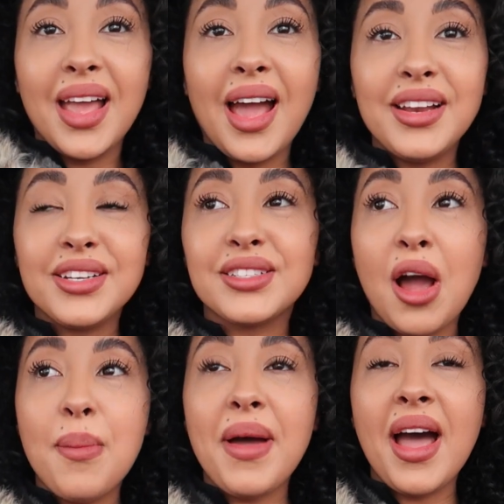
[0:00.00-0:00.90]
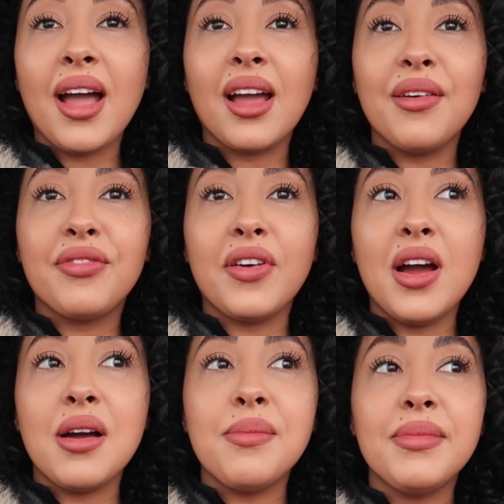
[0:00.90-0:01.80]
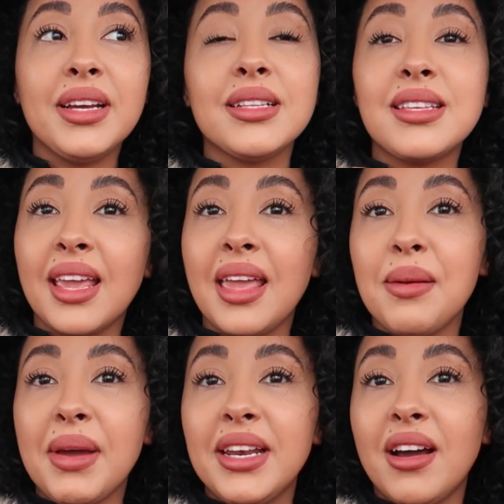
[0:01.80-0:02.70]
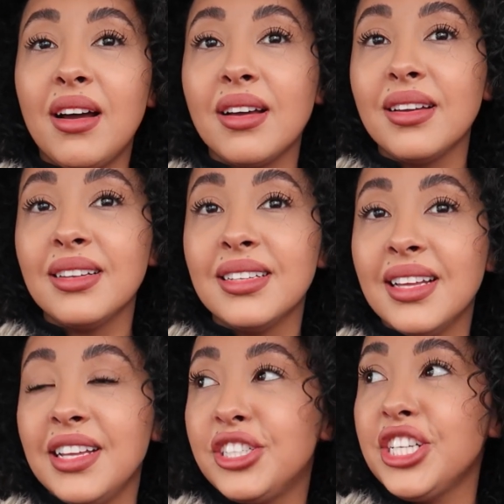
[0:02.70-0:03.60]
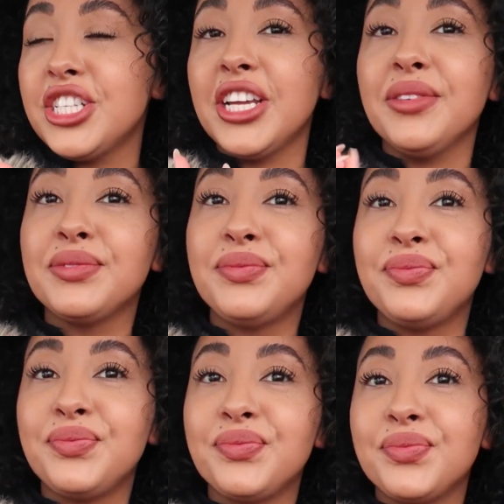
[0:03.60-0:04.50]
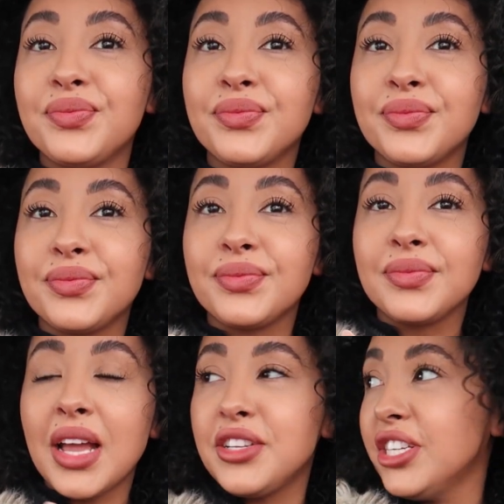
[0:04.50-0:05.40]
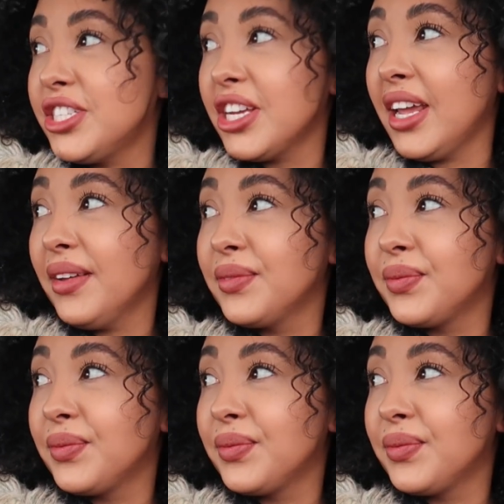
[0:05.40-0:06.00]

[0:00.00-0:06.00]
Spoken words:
I just got back from taking my dog, Chi-Chi. Chi-Chi.